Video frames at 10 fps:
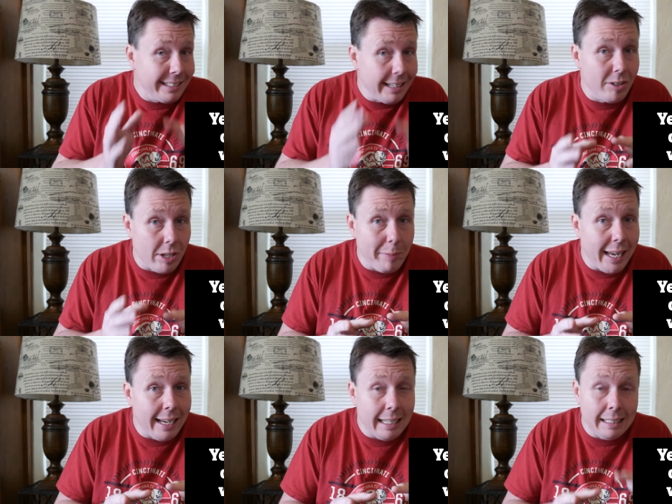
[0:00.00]
sounds to
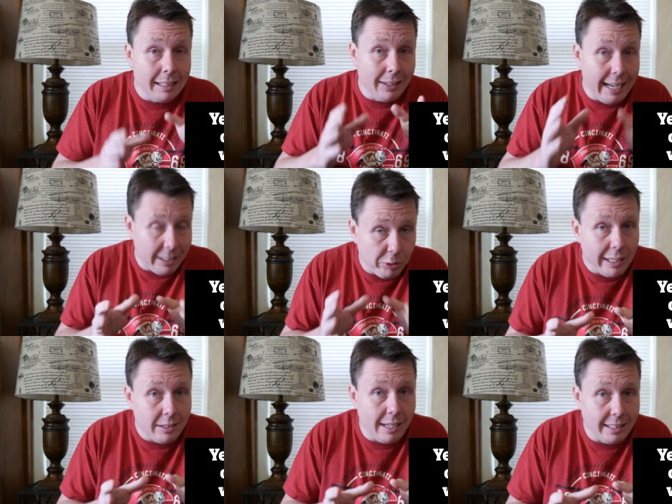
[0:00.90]
me like it
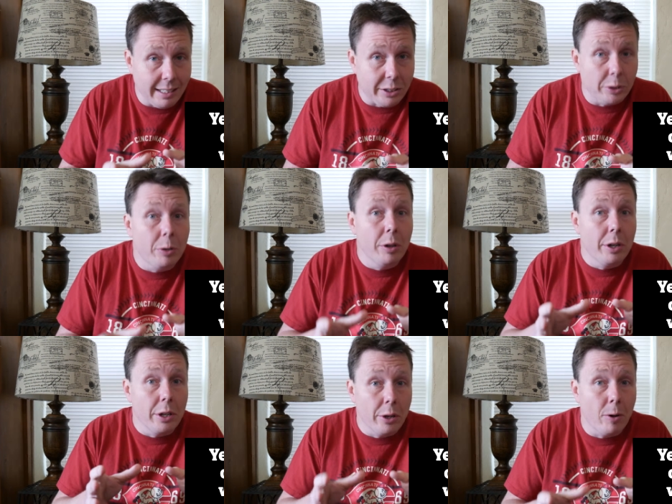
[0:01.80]
translates into,
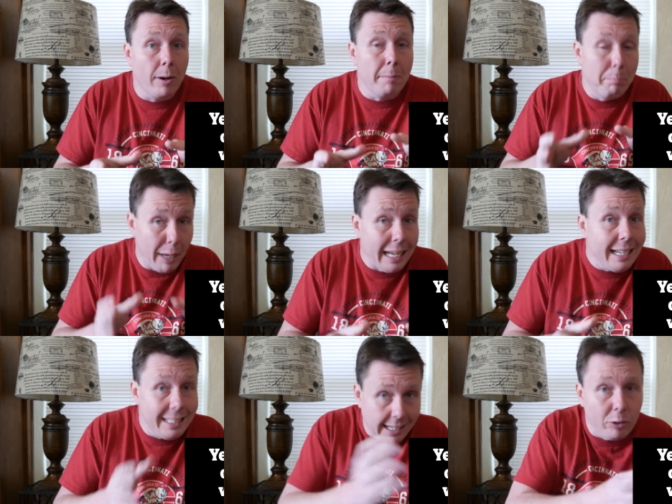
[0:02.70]
your butt
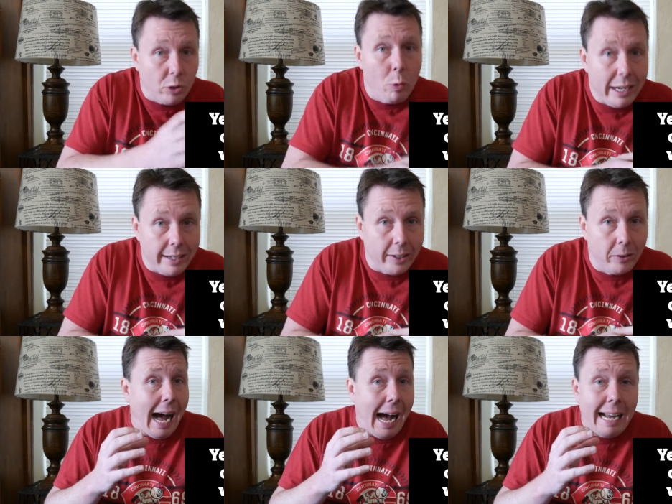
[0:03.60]
is out the window.
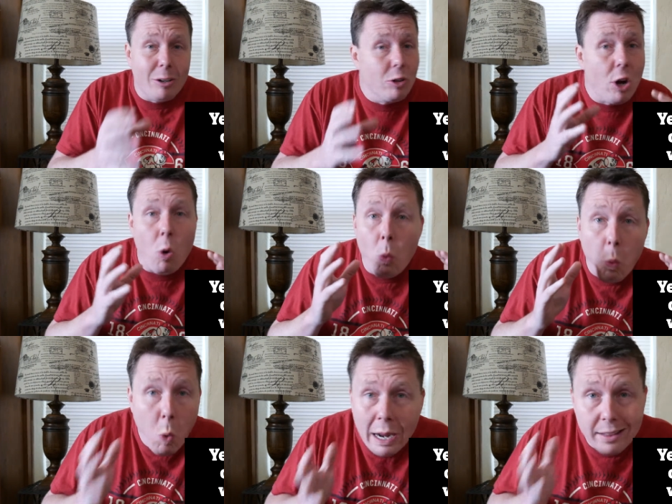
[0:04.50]
I don't know
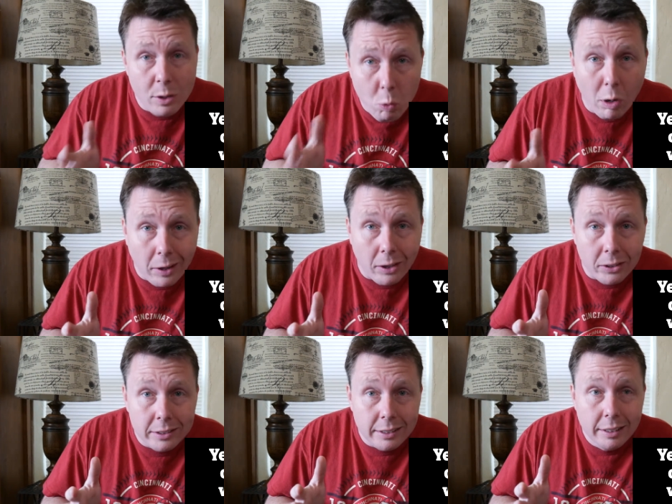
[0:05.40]
what in the
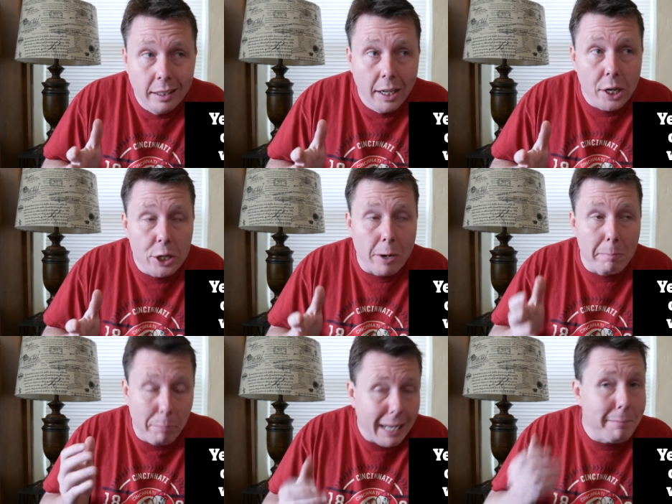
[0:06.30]
world your
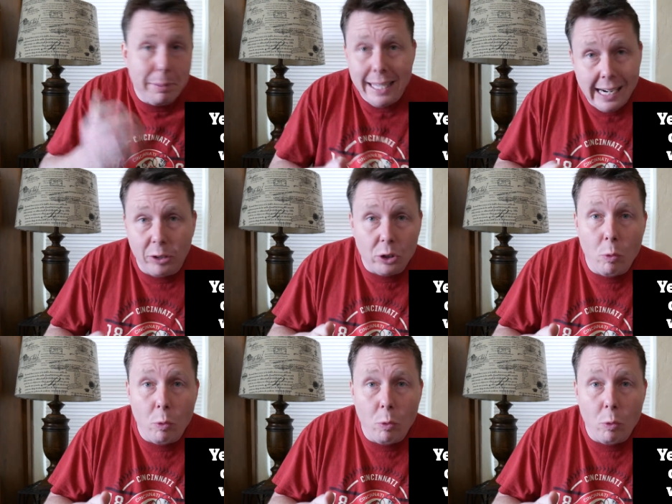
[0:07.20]
butt being out the